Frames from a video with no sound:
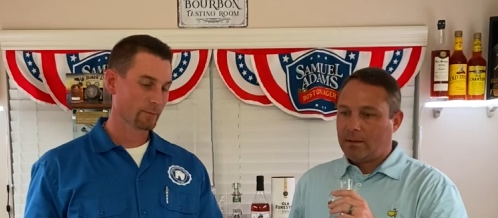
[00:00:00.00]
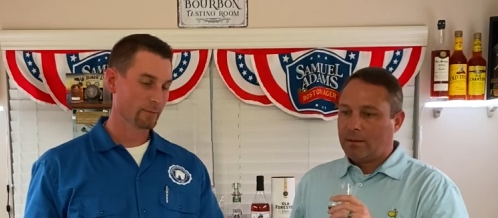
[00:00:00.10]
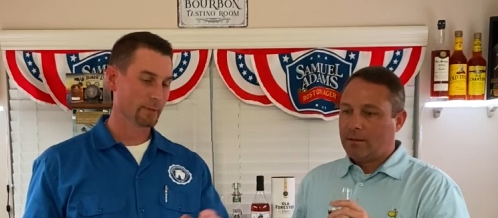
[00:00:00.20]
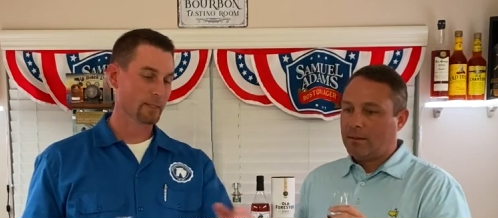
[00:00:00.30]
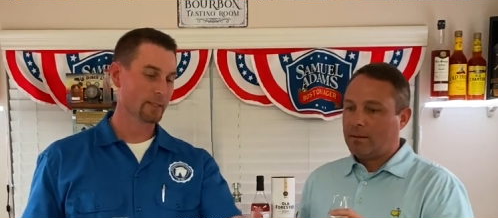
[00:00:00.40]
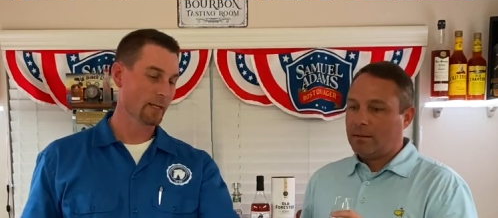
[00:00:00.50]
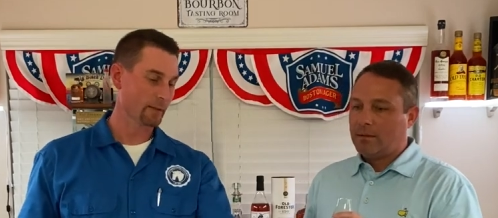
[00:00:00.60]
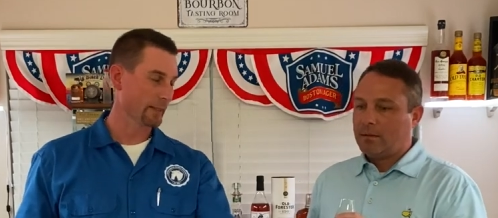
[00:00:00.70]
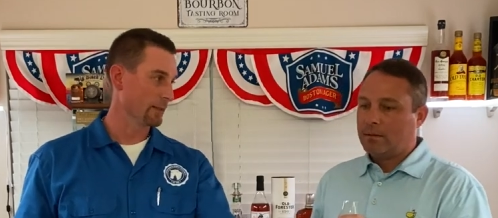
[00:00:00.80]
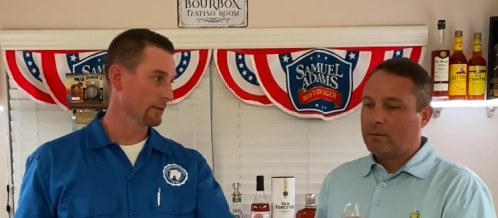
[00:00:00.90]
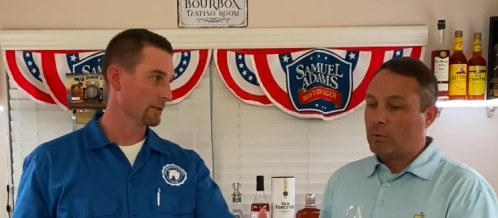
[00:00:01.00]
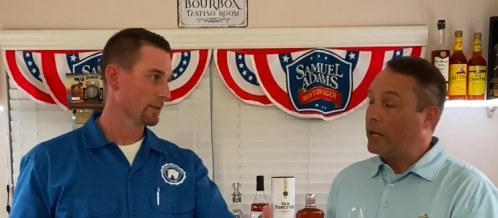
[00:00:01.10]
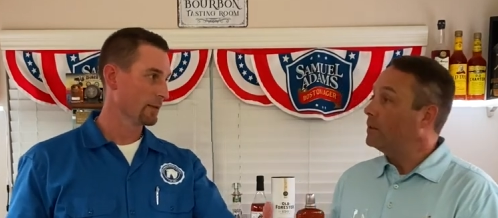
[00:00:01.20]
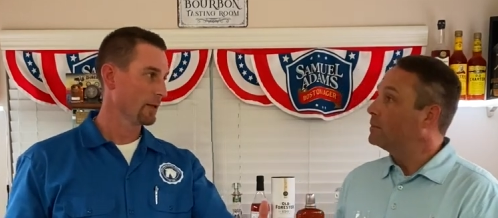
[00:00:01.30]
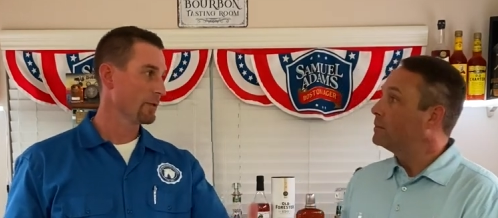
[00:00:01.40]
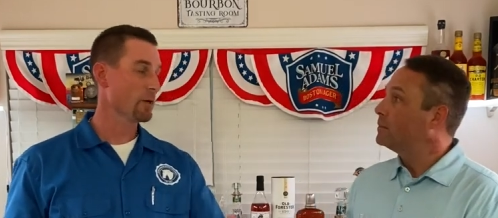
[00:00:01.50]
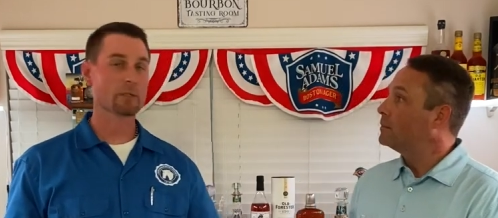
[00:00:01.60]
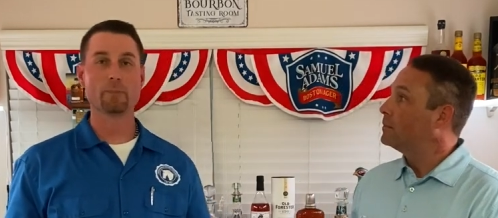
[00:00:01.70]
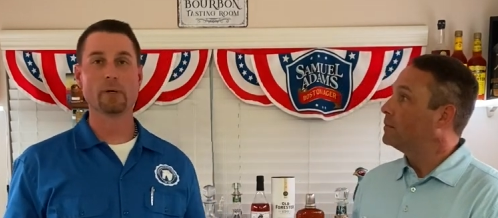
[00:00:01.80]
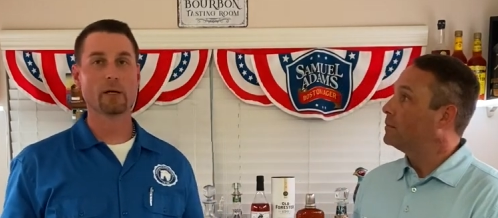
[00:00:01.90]
Speaker 1: This is allocated. Right.
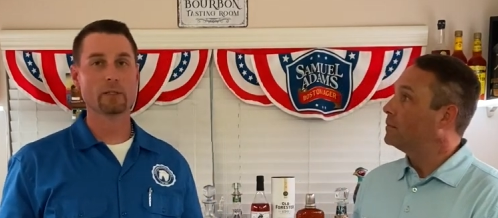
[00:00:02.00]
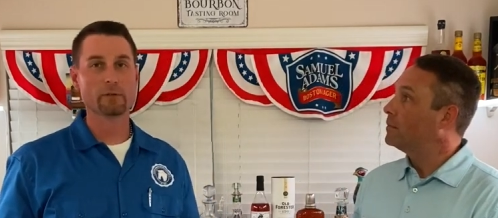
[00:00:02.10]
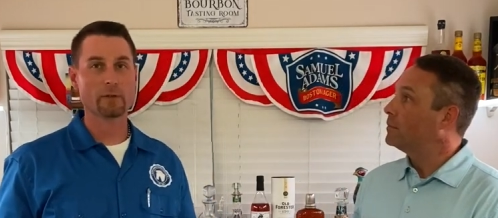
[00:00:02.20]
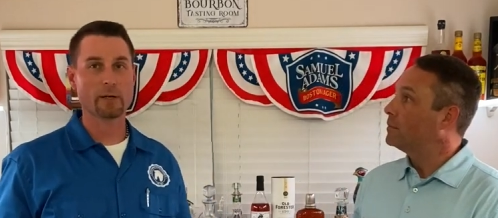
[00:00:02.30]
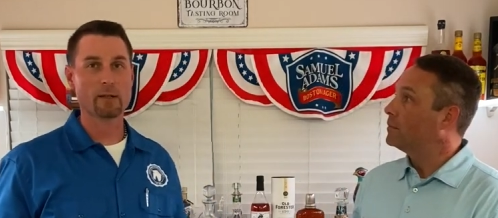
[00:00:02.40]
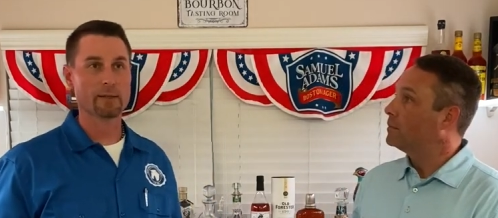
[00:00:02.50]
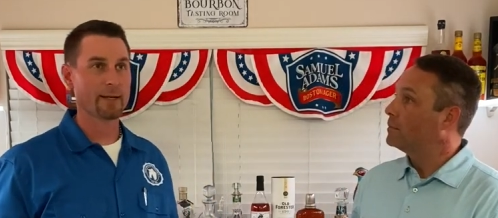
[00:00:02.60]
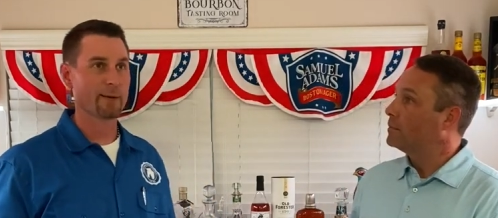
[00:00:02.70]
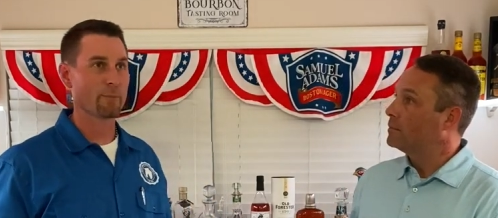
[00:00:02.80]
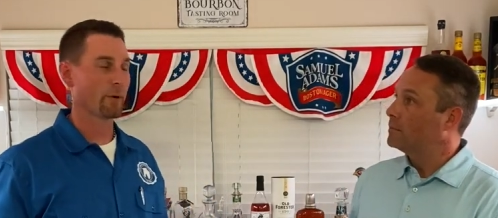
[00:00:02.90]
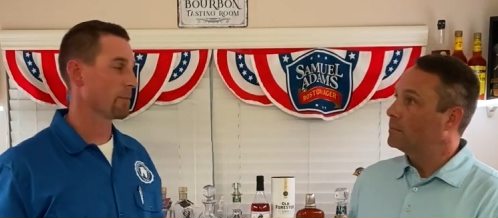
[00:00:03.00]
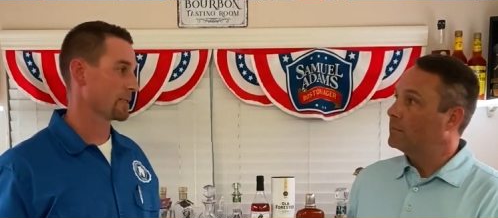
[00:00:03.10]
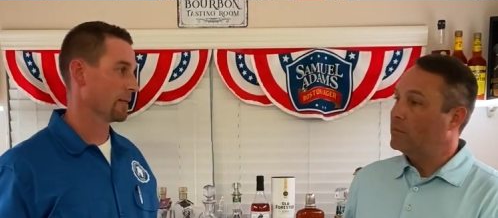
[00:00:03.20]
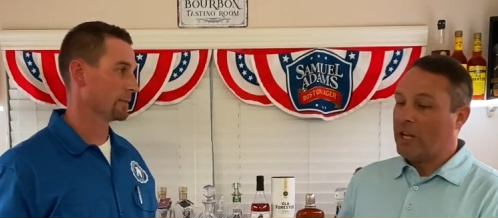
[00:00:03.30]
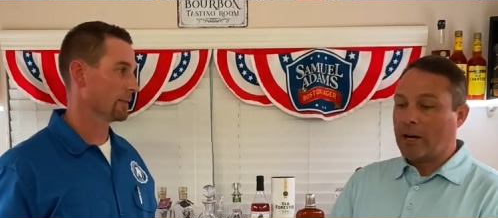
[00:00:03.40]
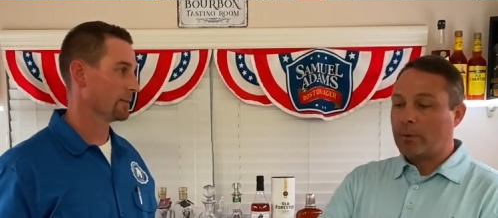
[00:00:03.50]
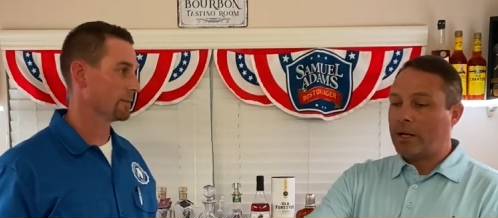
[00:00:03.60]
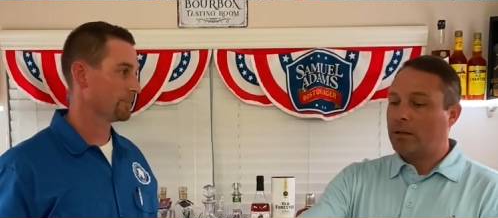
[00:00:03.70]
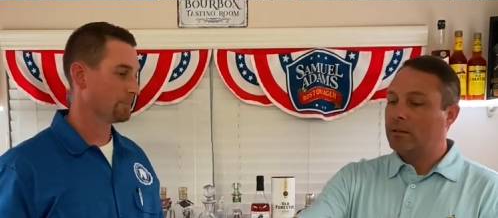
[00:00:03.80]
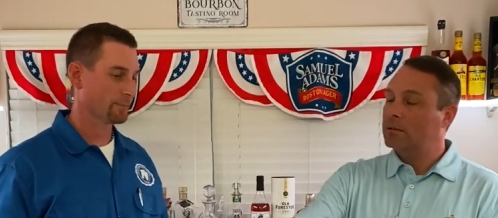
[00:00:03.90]
There's a bunch of other allocated bourbons out Not there. Not
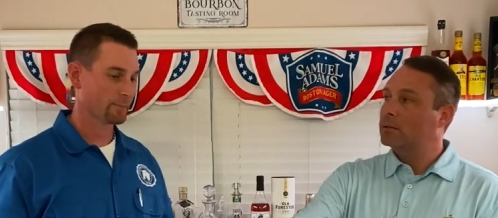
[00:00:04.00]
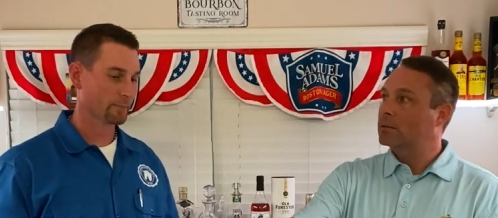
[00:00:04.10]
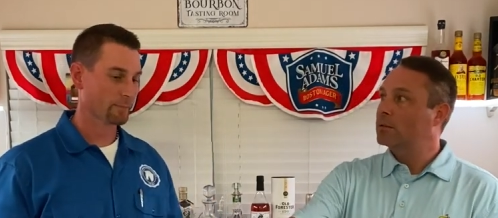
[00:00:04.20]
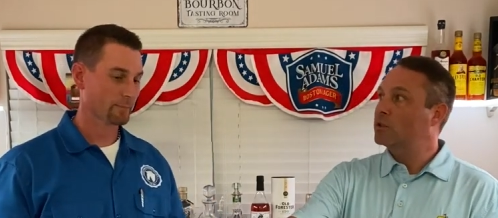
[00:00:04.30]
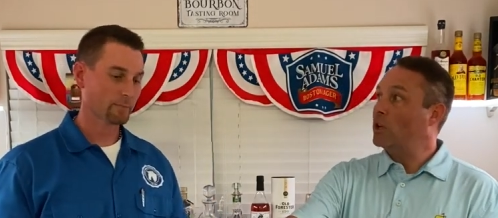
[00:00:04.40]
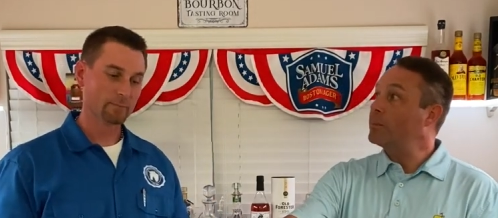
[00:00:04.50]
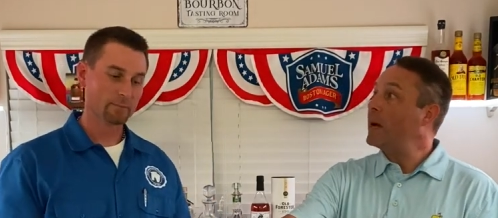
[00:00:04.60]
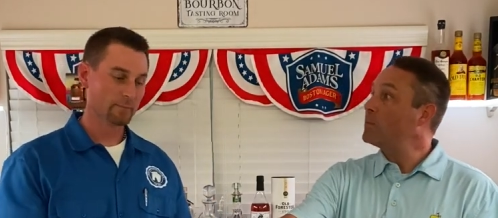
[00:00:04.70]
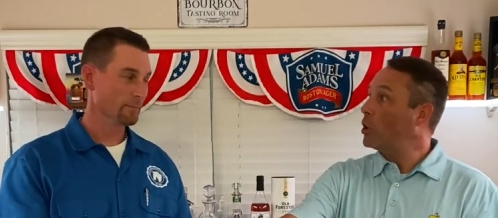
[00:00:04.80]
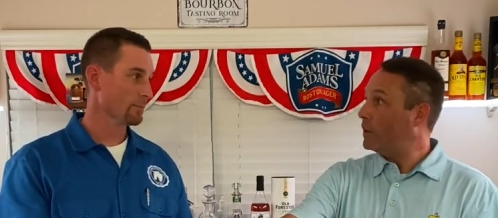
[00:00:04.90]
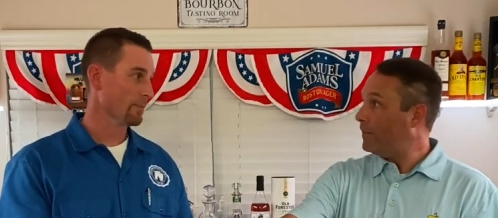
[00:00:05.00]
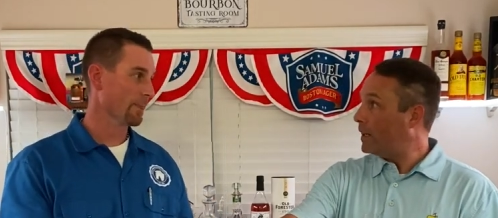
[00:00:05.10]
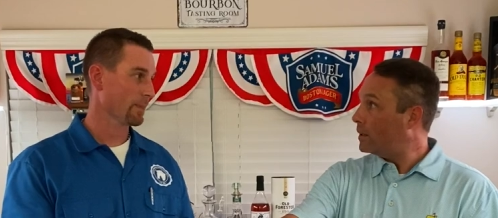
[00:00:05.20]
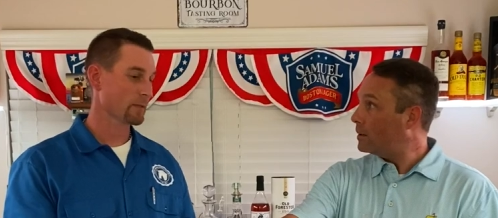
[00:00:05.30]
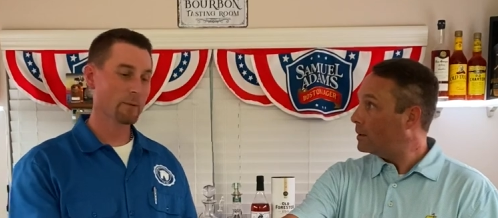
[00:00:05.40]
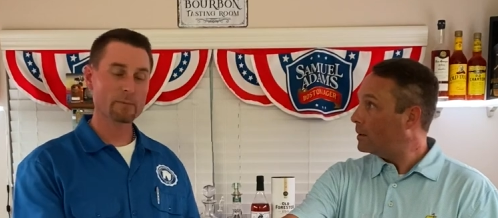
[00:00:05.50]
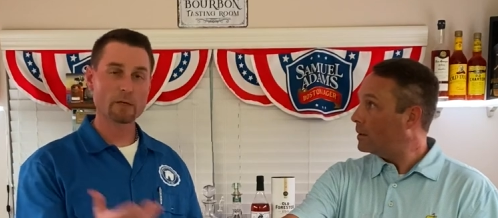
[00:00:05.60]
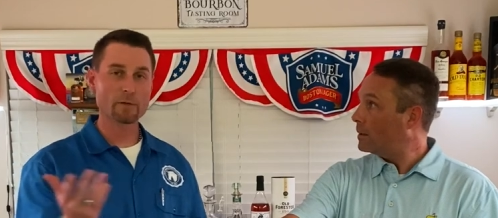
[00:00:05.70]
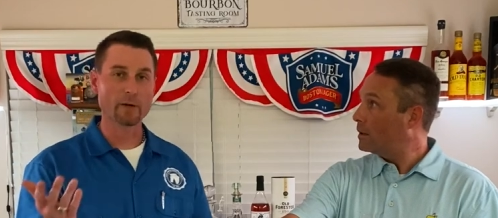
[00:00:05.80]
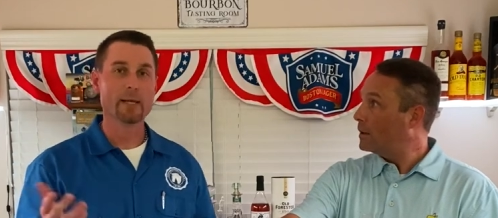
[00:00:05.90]
rare. Sometimes hard to find. Sometimes
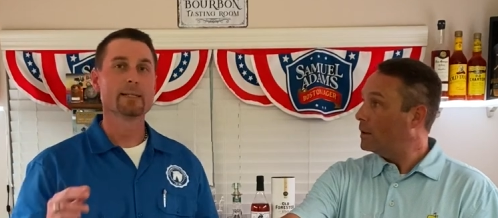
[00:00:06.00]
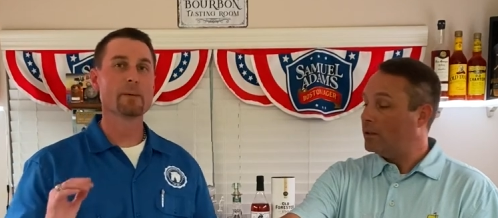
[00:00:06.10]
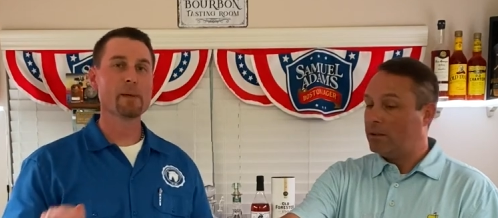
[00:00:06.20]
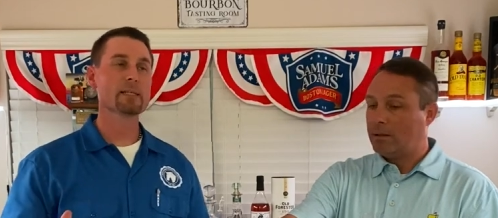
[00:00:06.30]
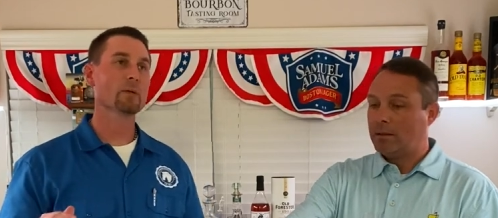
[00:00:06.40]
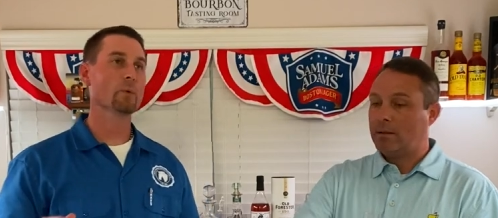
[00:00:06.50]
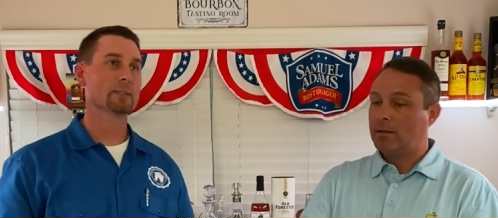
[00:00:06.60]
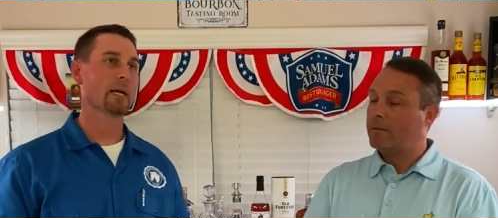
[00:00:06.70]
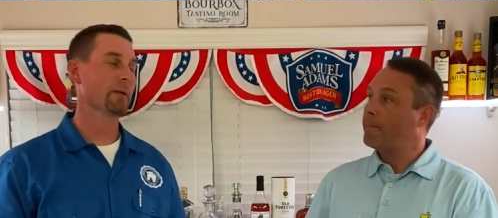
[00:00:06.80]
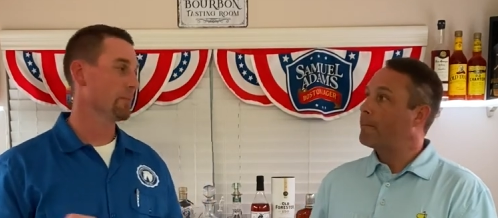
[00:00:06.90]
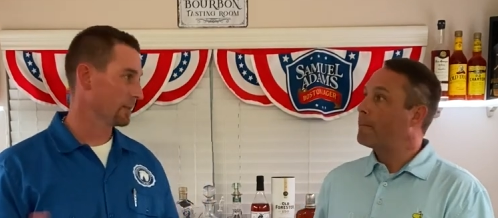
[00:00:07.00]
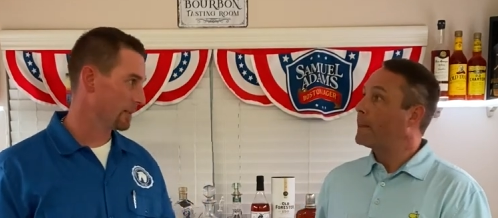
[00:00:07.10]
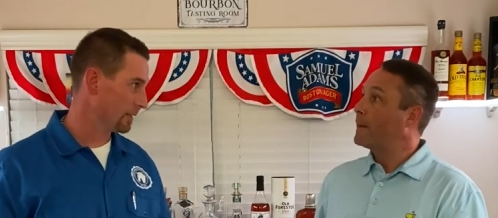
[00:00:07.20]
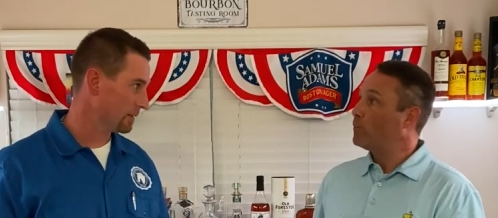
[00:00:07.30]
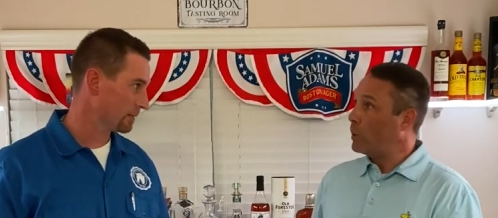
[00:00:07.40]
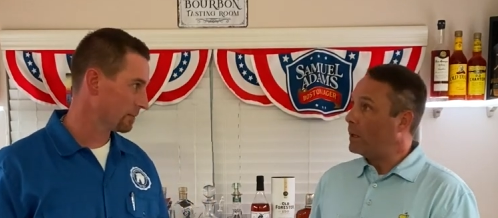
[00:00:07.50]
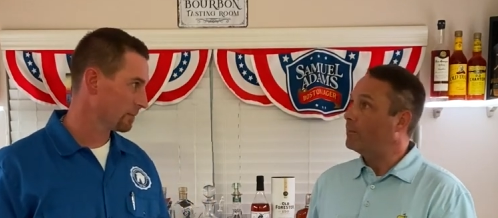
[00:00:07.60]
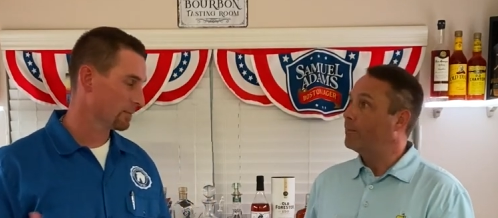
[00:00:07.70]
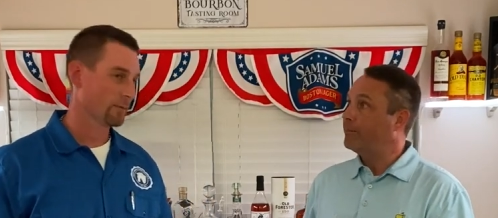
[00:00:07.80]
hard to find. Depends on what time of the month it is. Right.